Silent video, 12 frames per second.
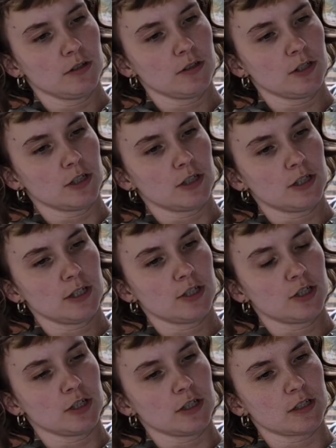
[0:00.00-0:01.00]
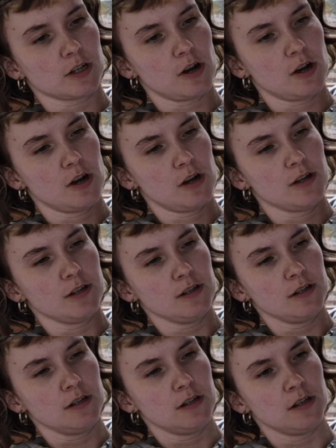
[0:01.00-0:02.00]
the stitches on,
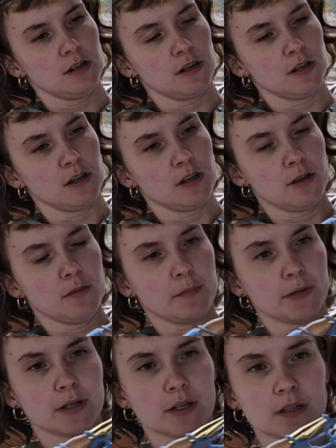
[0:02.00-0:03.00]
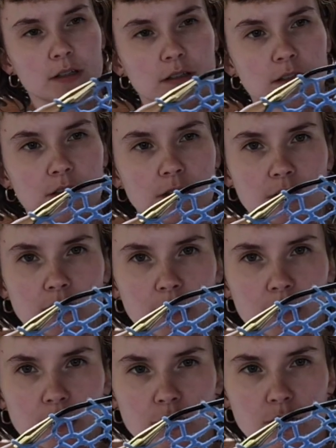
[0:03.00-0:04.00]
because
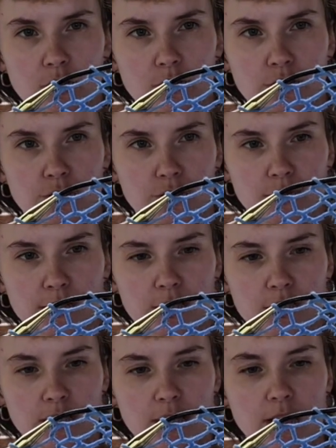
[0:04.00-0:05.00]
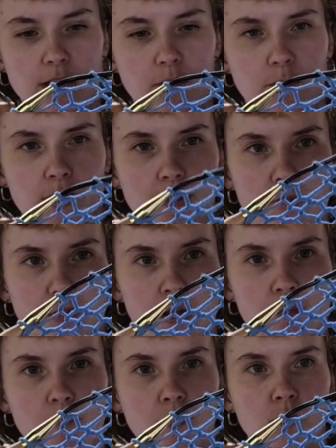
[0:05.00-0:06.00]
this is so stretchy that whenever
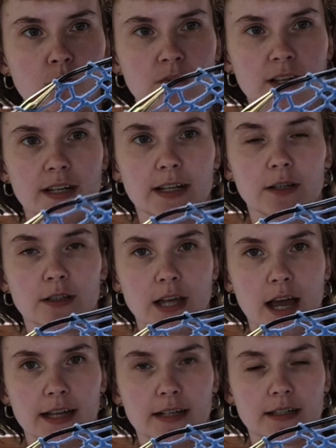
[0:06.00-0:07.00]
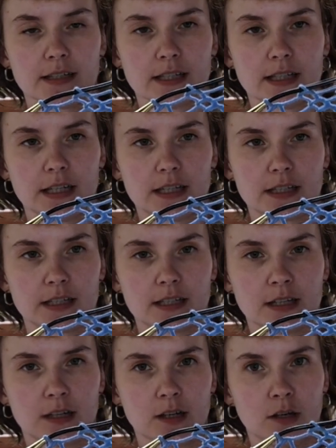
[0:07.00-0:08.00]
I move it, it tightens this
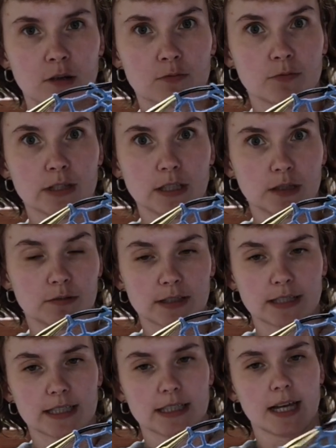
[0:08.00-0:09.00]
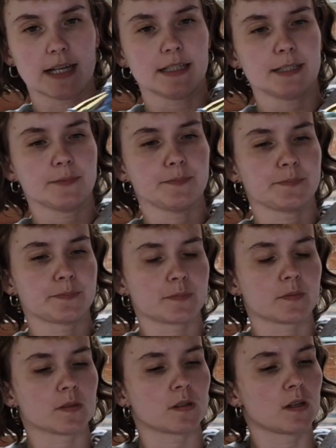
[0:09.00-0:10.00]
really, really tight.
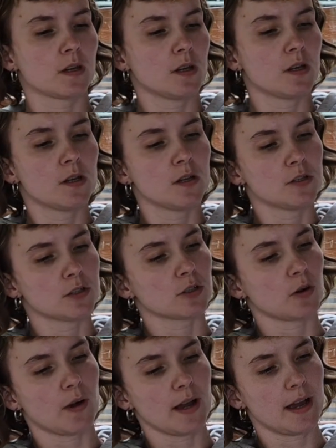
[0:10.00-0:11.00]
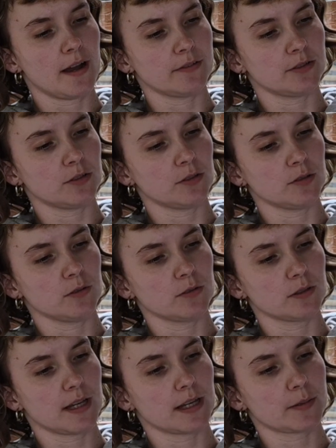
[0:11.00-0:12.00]
So I have to
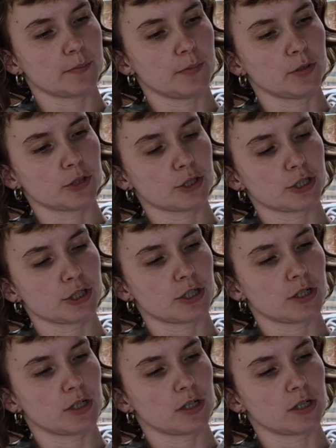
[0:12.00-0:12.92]
like push